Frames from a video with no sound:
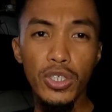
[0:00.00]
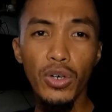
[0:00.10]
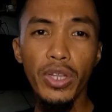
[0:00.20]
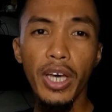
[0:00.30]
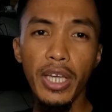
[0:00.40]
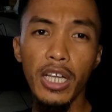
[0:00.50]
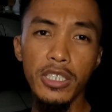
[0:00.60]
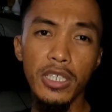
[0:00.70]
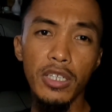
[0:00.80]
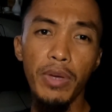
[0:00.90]
so that I'll
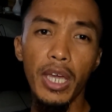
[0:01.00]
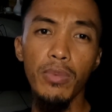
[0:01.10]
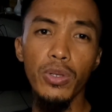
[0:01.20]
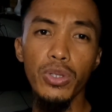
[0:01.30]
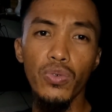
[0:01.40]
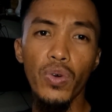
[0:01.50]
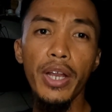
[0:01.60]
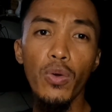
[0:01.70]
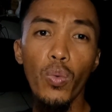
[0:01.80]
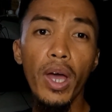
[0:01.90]
still be able to
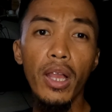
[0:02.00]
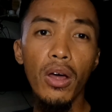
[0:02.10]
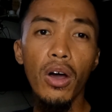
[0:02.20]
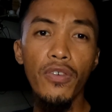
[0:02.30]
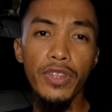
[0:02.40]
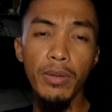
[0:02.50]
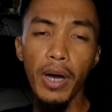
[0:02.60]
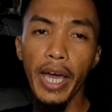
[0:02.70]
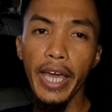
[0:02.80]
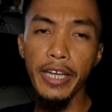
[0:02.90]
run well off the
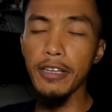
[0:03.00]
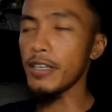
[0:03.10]
bike.